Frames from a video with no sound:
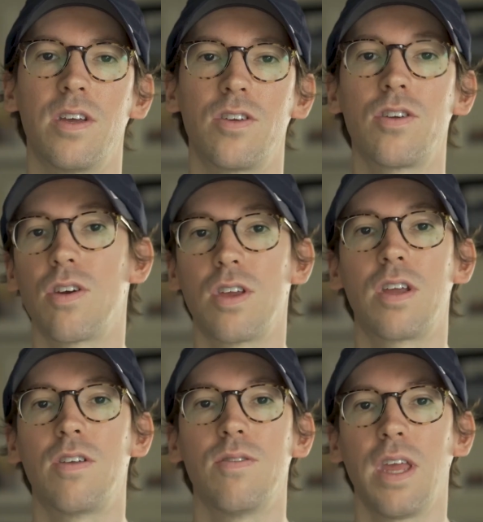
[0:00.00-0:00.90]
Sure, you
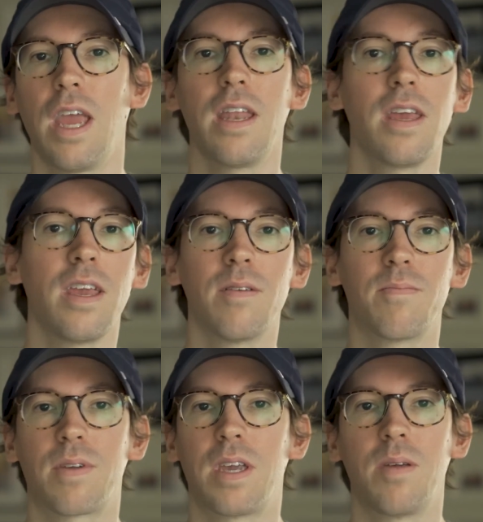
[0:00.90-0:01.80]
can use any
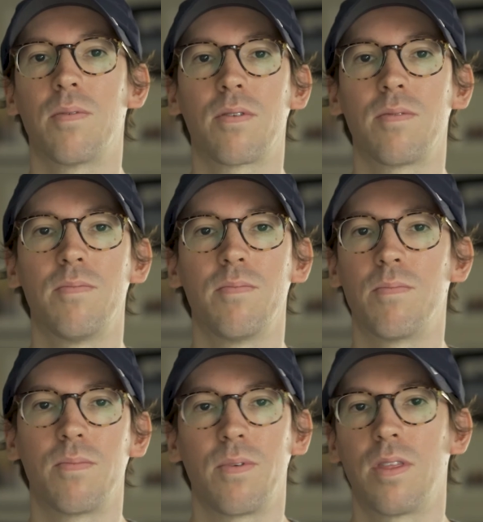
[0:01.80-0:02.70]

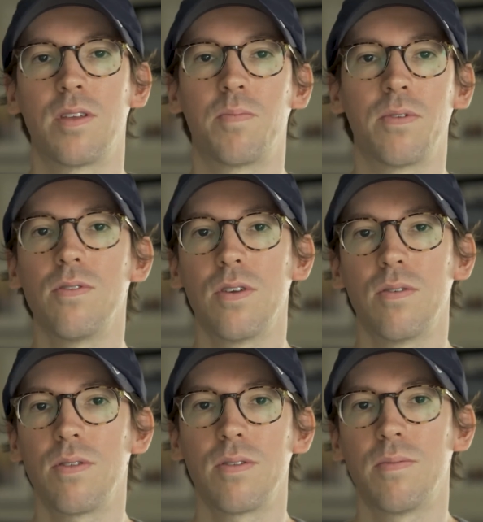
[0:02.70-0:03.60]
keyboard that's
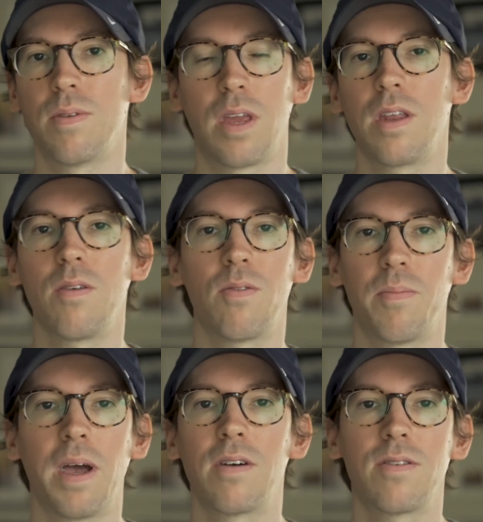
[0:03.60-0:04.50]
Bluetooth and any old
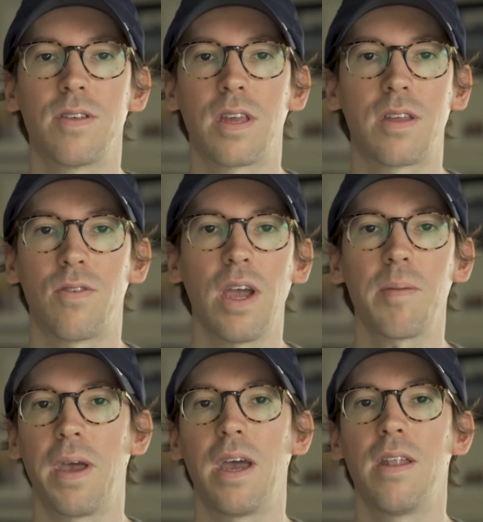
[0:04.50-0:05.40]
mouse and
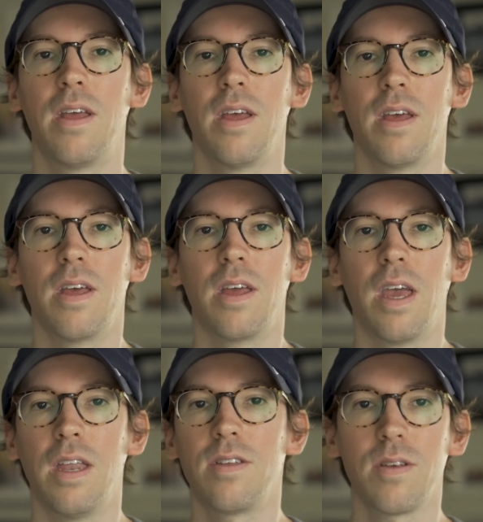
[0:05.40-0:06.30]
trackpad,
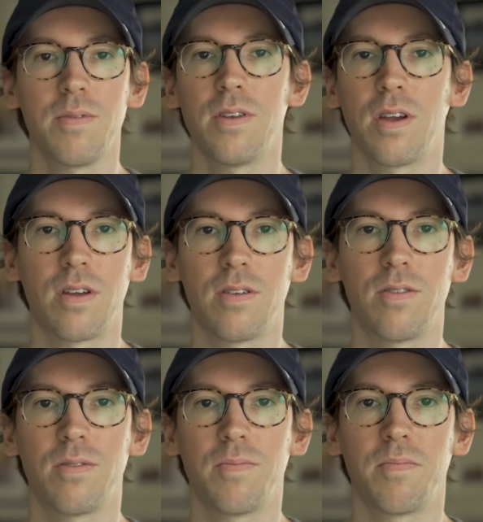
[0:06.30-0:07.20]
and in some
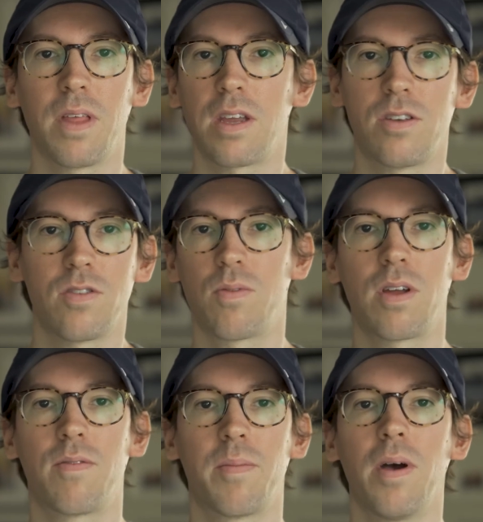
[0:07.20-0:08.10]
scenarios, like just
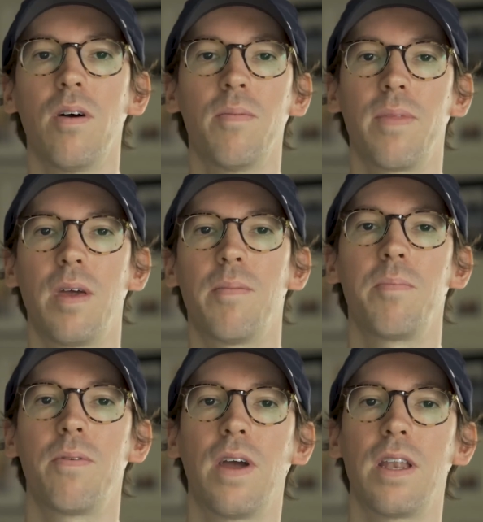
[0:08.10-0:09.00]
working from home, that might
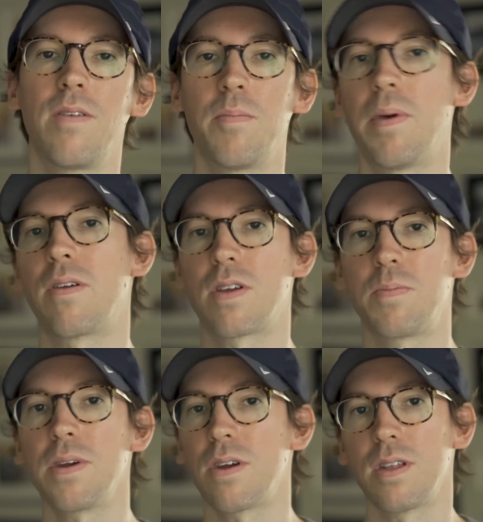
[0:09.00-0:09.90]
provide an even better
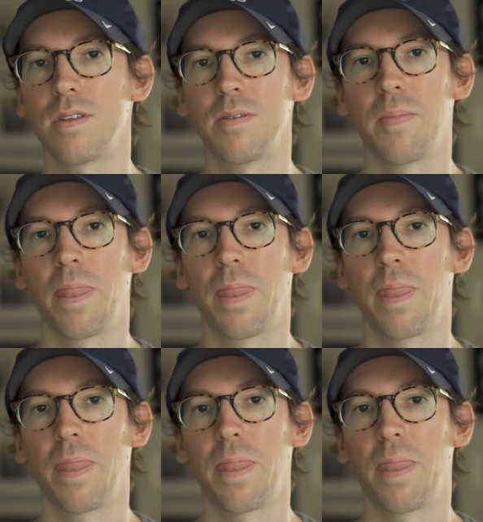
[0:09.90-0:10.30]
experience.